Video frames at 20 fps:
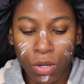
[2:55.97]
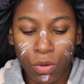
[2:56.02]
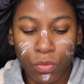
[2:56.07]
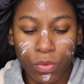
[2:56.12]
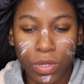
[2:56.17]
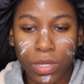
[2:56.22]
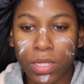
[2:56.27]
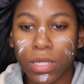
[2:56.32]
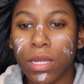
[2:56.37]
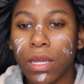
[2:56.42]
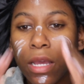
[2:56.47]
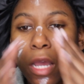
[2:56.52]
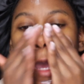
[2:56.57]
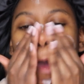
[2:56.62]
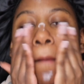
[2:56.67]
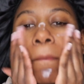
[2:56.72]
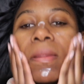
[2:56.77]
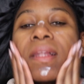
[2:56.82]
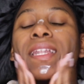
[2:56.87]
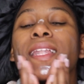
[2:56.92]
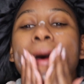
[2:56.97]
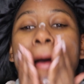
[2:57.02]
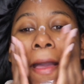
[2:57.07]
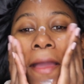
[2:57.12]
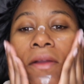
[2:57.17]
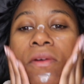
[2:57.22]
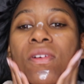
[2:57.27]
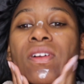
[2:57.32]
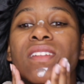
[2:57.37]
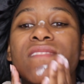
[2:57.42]
We're gonna
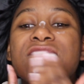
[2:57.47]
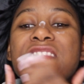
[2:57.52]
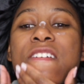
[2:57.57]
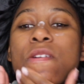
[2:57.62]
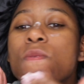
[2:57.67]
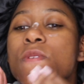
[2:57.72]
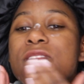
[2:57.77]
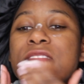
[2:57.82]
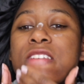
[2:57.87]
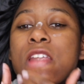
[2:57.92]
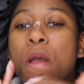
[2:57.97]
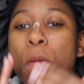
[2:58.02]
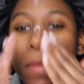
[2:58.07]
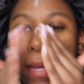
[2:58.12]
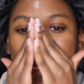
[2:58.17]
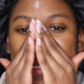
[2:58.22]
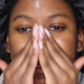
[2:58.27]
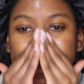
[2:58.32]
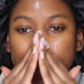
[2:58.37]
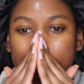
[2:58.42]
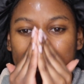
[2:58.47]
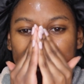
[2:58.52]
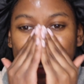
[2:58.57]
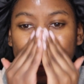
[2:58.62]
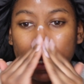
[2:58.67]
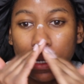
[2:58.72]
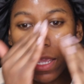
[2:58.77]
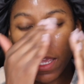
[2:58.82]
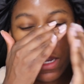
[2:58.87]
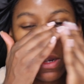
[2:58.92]
apply all of that onto my skin,
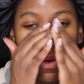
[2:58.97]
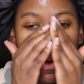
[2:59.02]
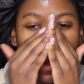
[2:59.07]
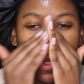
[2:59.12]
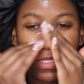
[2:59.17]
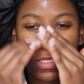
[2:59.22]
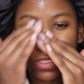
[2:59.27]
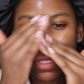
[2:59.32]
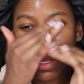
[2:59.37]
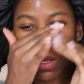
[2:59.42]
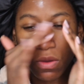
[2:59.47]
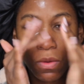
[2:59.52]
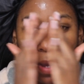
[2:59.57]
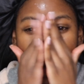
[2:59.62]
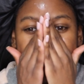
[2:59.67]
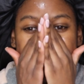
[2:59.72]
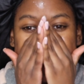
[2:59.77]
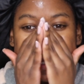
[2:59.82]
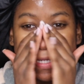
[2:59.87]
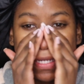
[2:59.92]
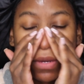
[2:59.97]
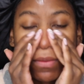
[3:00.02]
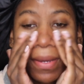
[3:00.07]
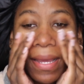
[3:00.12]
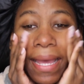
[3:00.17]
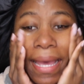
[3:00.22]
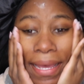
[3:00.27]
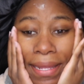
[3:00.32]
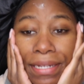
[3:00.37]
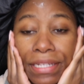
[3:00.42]
and also I'm gonna go
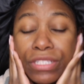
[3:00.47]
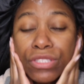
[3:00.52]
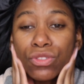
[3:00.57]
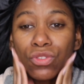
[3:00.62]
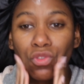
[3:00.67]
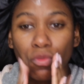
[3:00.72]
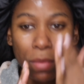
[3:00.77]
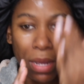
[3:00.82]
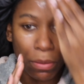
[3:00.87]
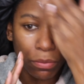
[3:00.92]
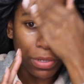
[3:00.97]
ahead and do my